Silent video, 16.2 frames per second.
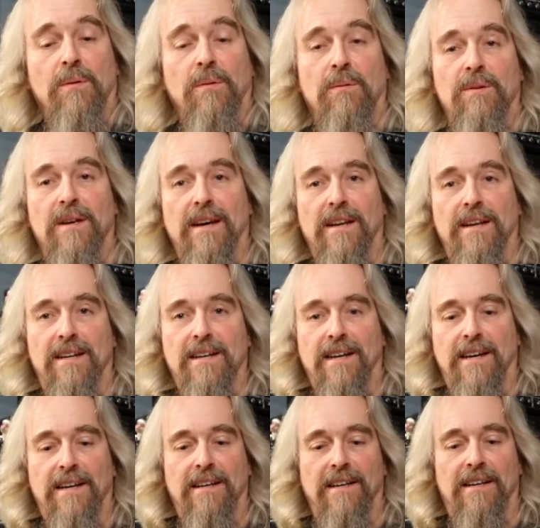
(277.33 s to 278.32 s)
You got to
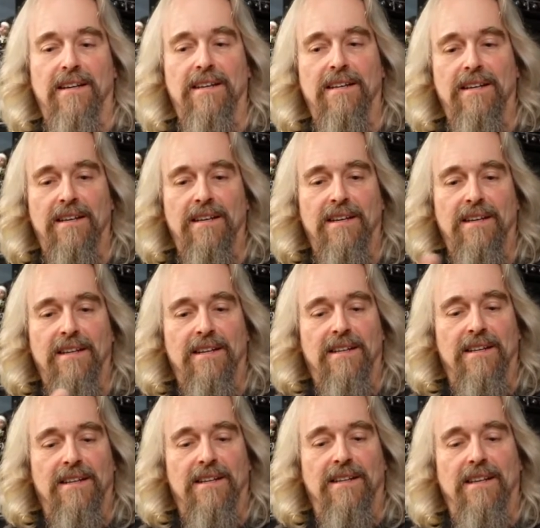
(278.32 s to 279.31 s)
kind of
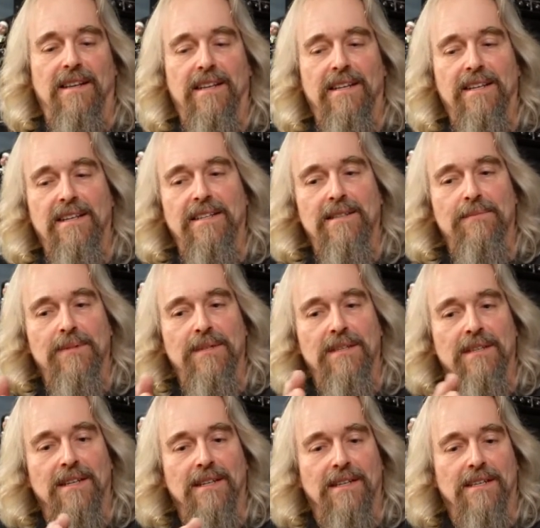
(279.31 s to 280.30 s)
lean him
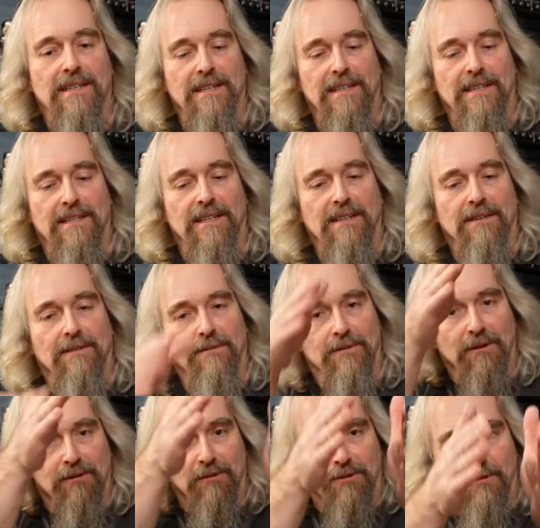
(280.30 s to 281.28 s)
in like this. He don't
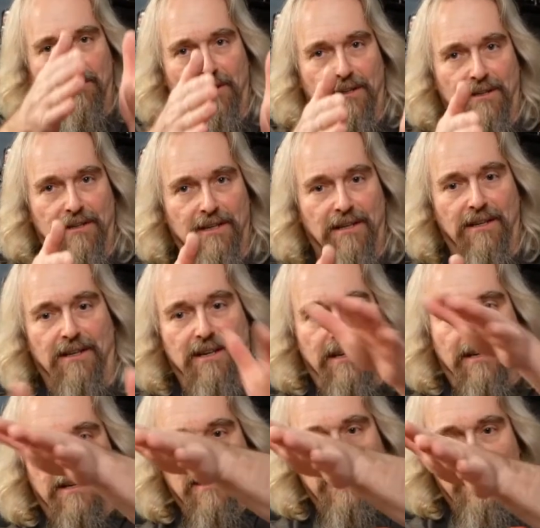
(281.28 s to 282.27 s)
go straight down. You got
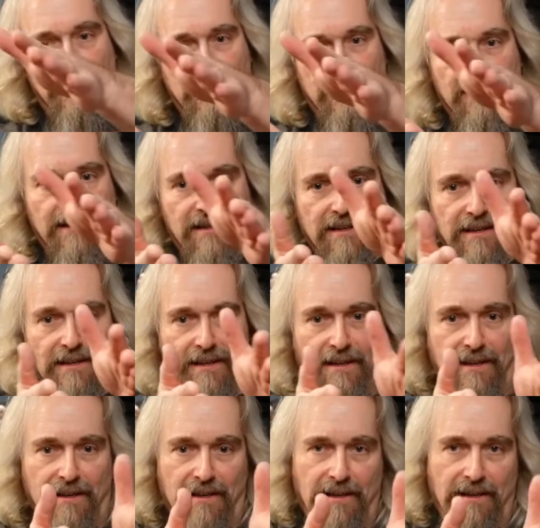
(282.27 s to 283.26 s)
to kind of
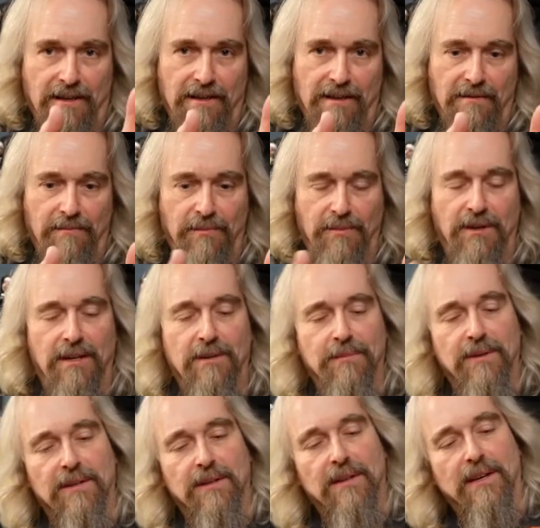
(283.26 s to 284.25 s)
bring him
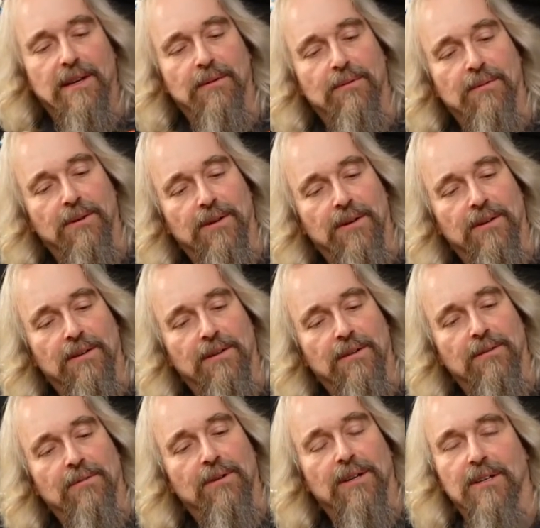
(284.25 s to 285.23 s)
in that way. I
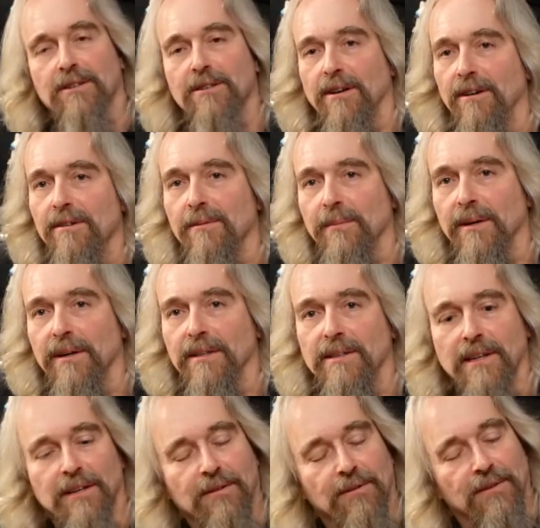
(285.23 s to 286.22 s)
don't really talk about
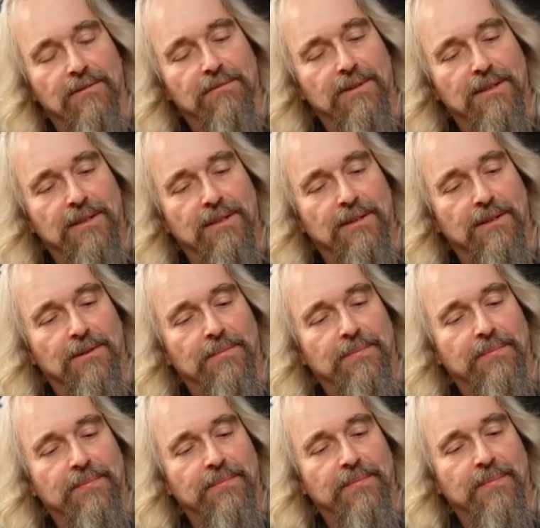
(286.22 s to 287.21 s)
that on the video.
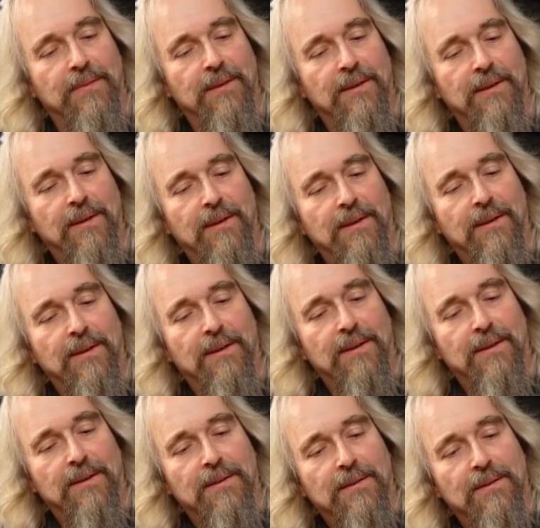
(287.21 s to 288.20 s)

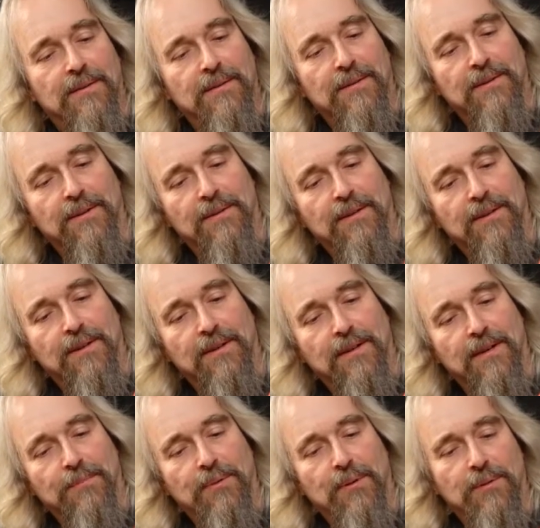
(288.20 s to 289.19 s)
So yeah, you
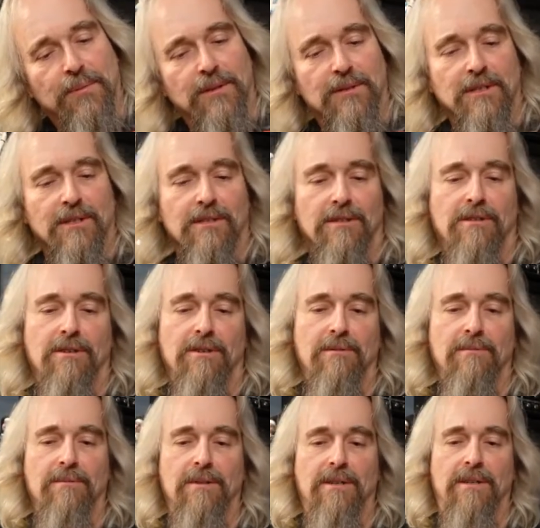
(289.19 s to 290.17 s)
got to put him in just a
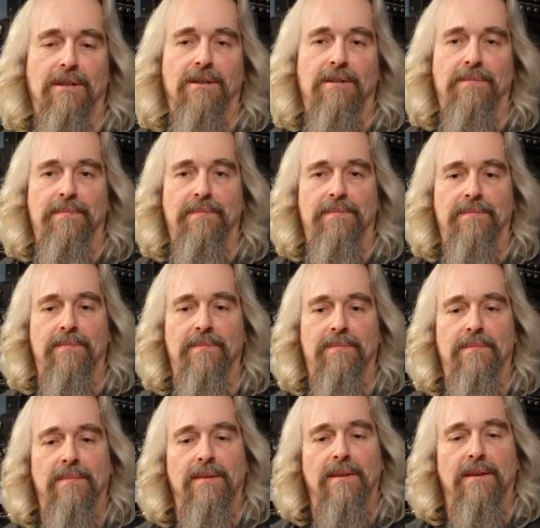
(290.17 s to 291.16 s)
certain way.
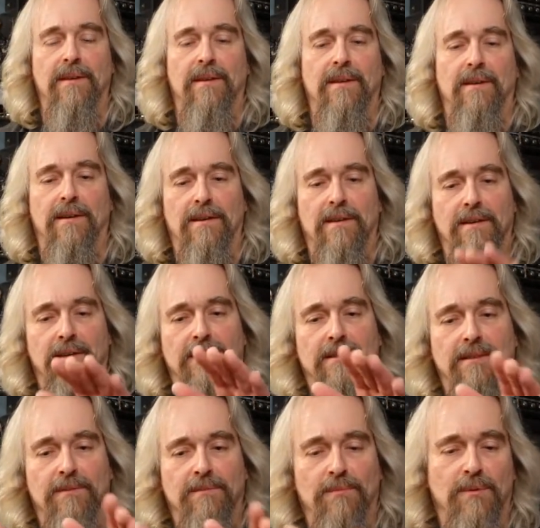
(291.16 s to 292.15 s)
Kind
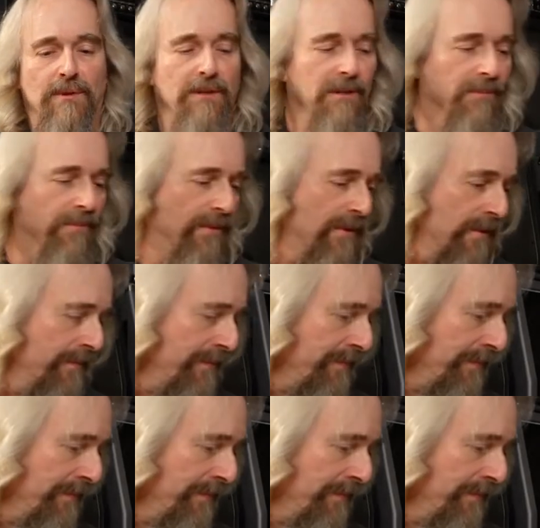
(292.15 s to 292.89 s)
of just bring him in.